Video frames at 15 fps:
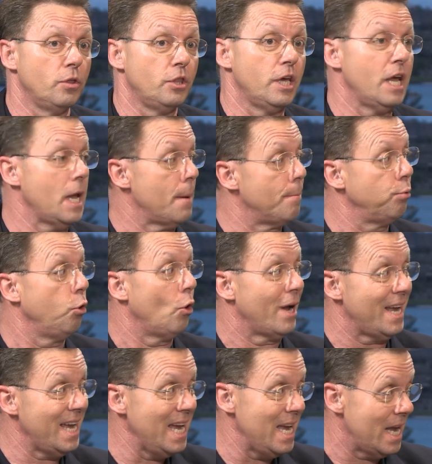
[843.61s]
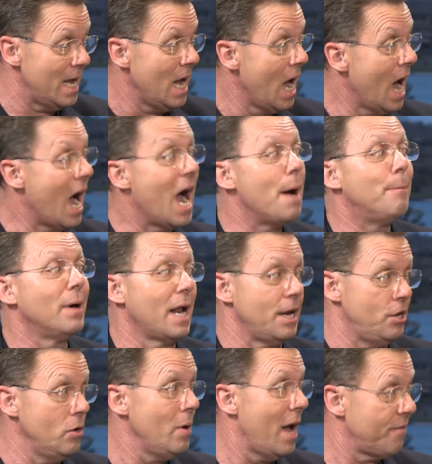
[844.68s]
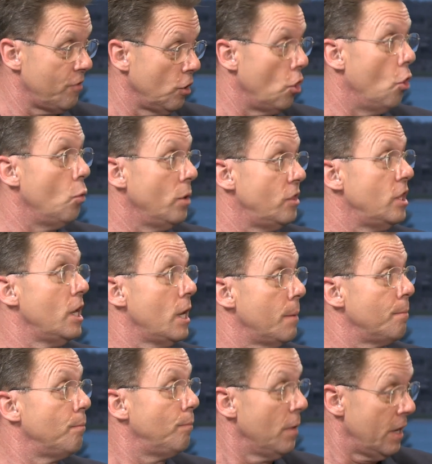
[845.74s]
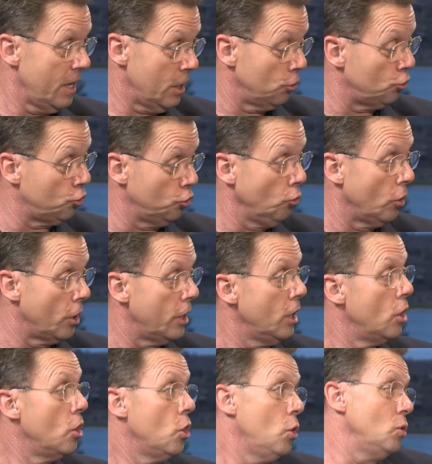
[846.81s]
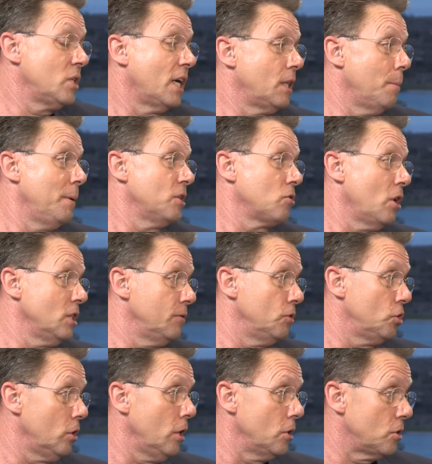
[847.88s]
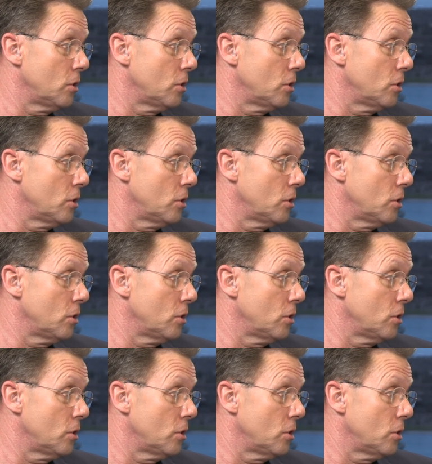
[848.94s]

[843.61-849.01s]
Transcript: with the employee, but I do have to go with the insured who's got the best cost of insurance.